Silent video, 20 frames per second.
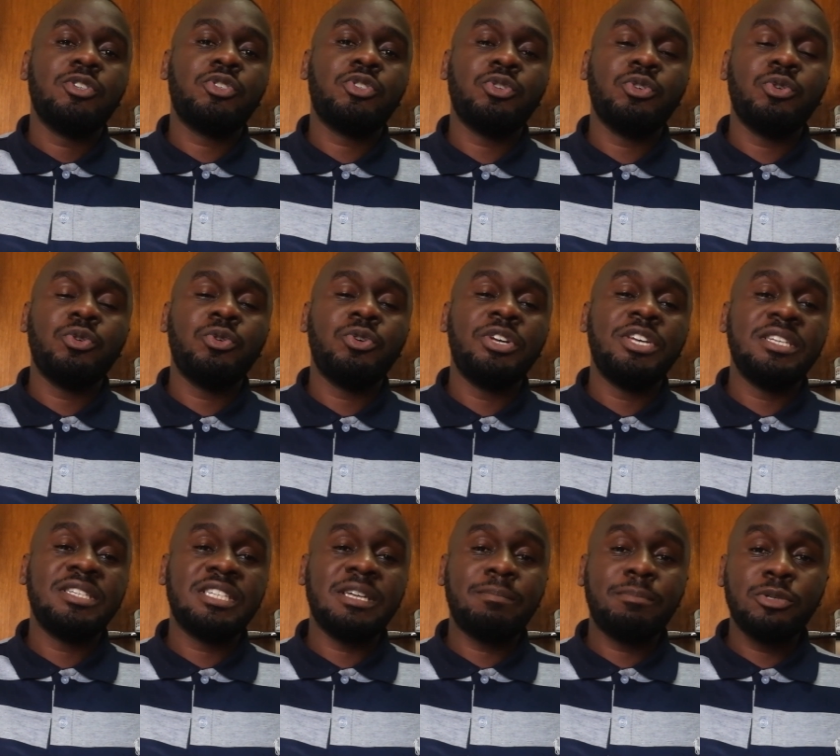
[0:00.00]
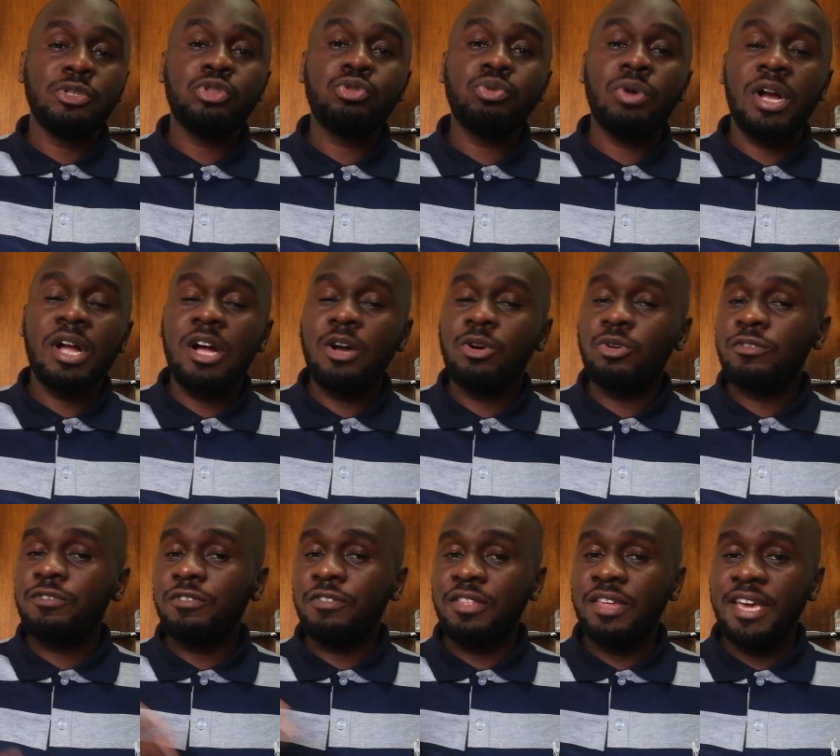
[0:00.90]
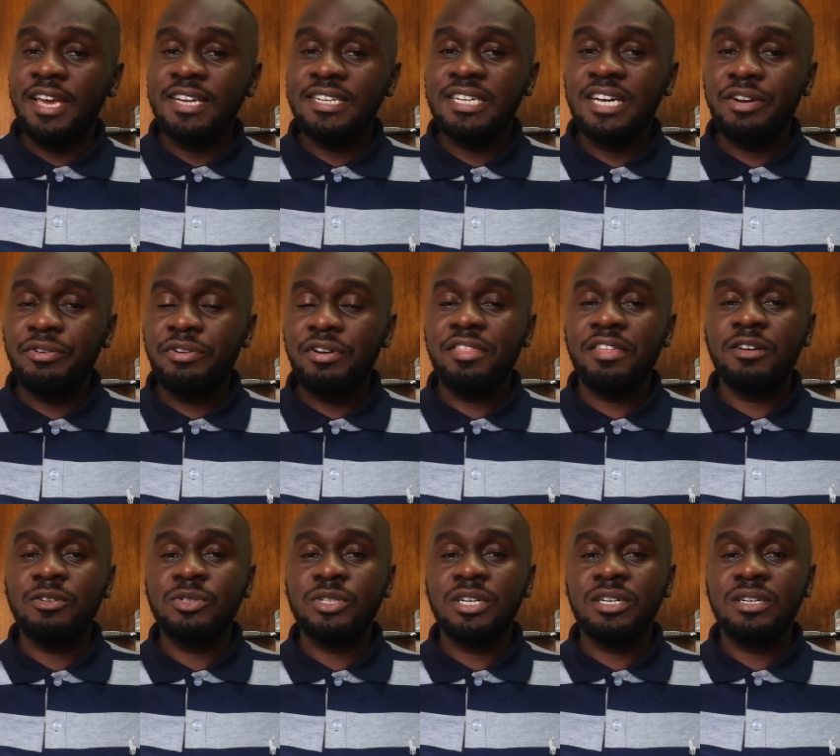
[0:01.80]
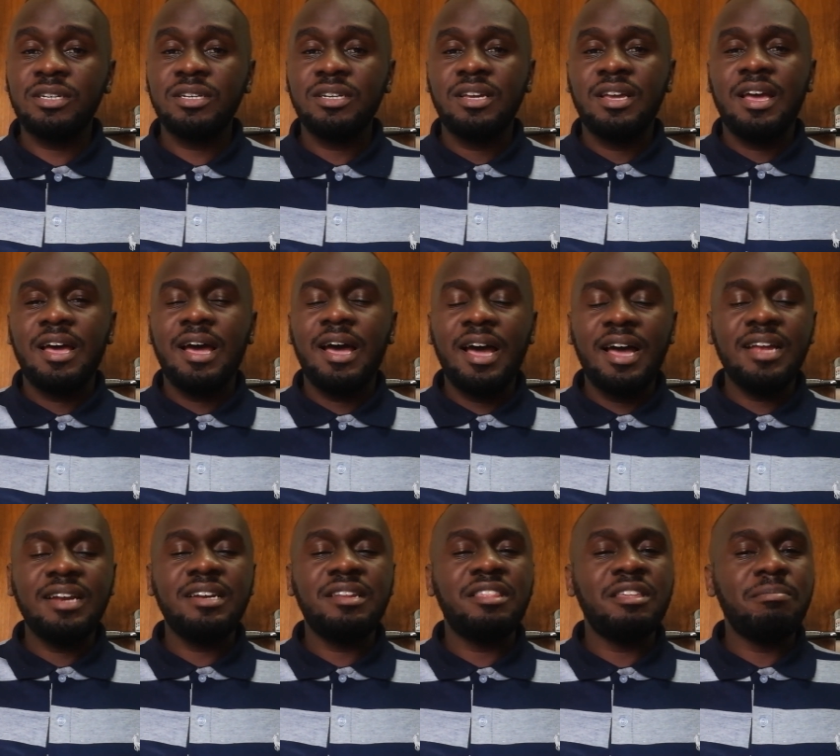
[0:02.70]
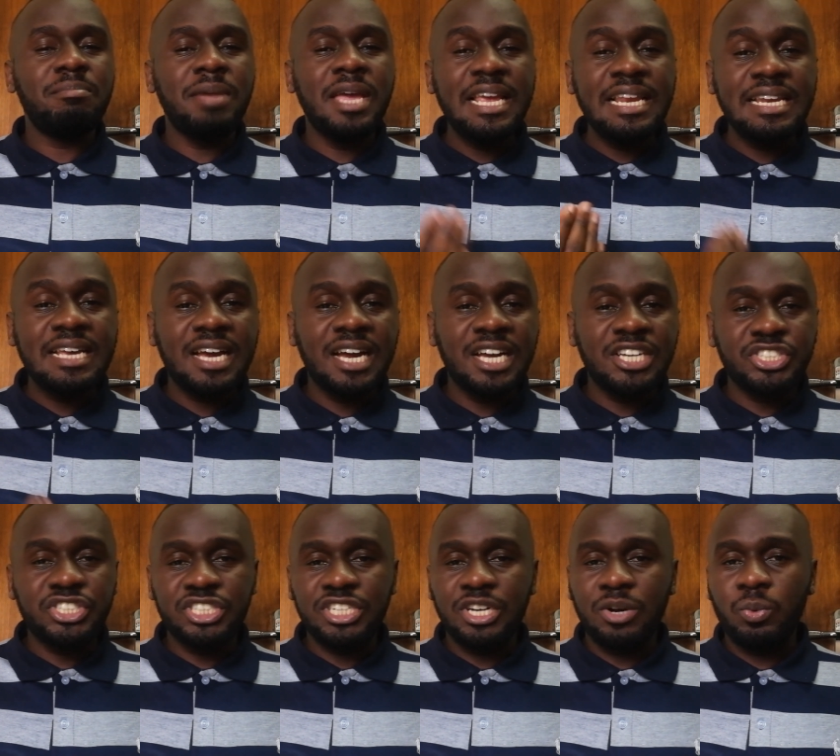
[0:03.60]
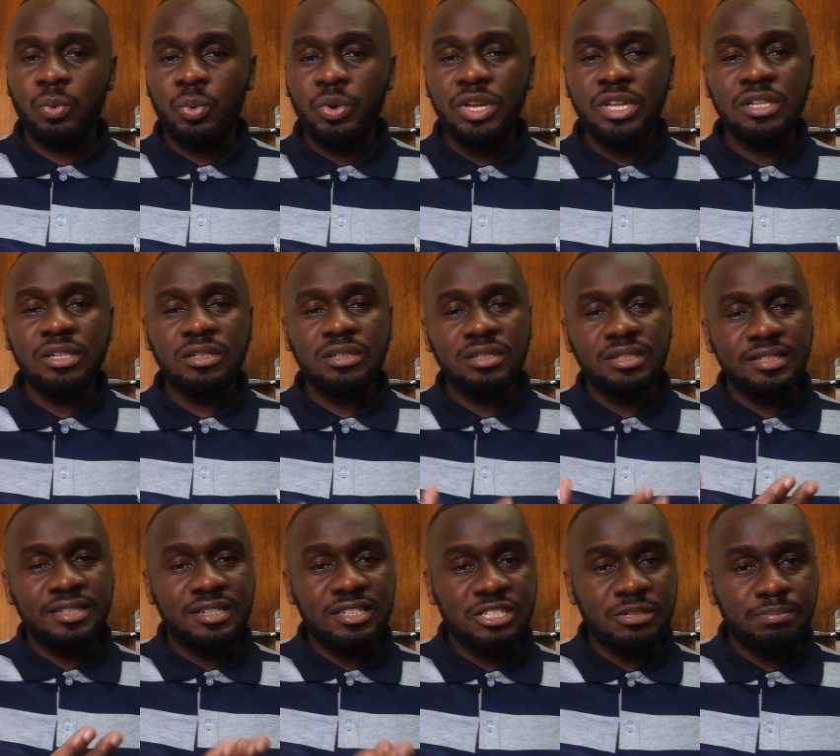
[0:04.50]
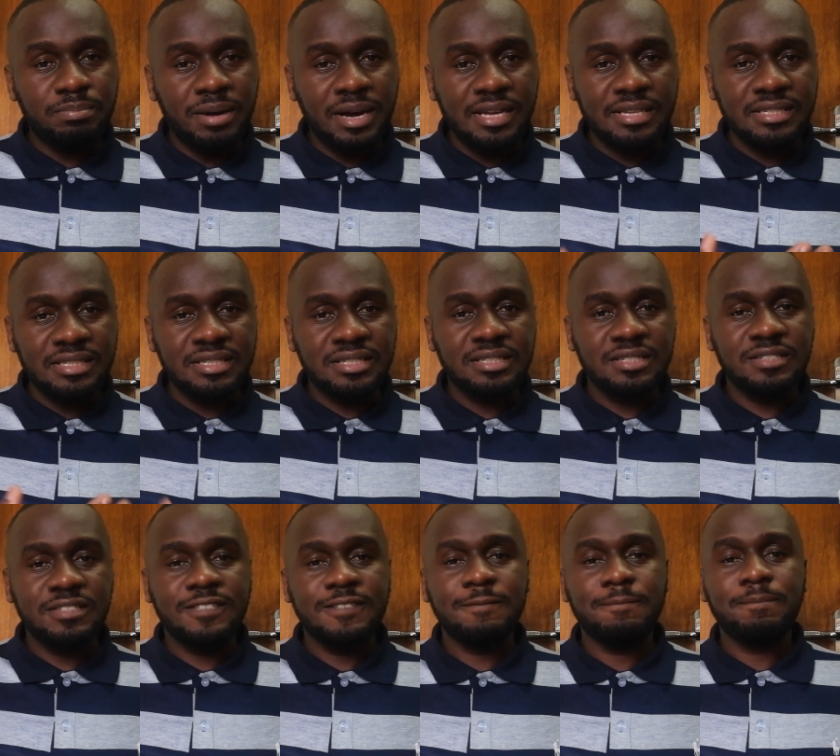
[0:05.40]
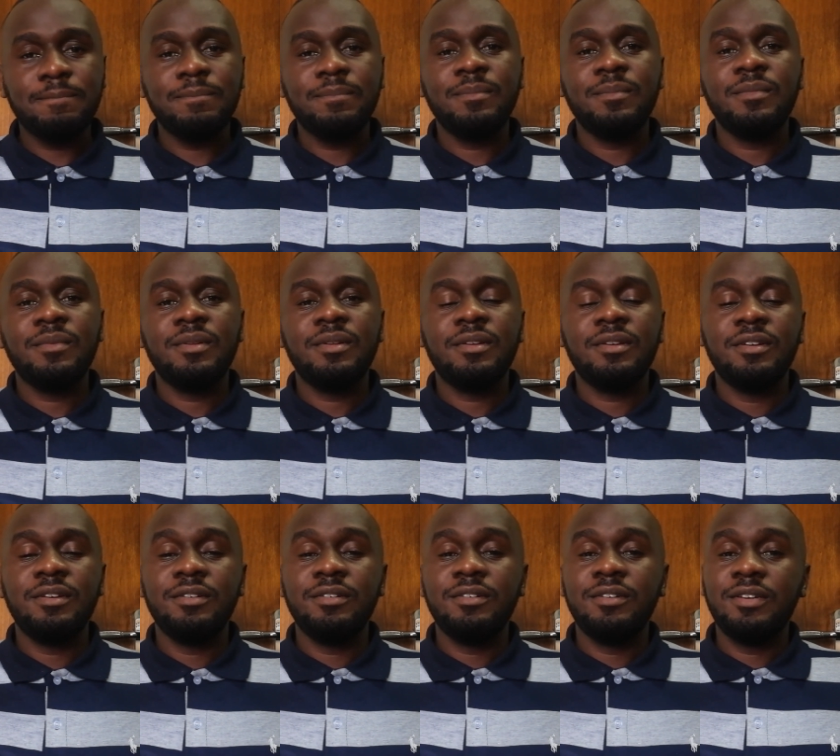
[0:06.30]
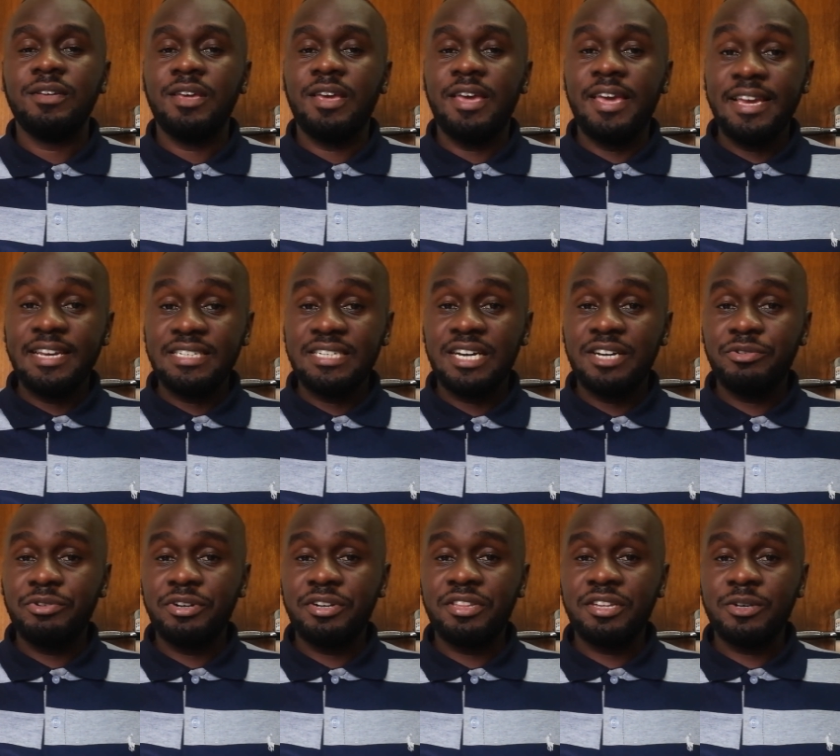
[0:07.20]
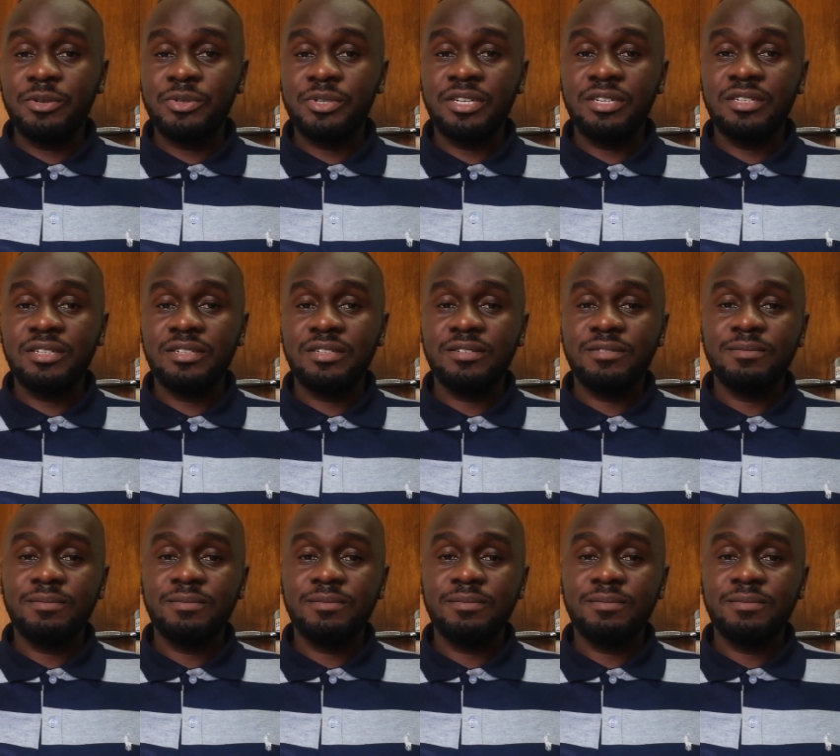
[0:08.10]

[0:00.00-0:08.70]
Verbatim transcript: so he's supposed to account for the 800,000 and the main cashier will disburse 800,000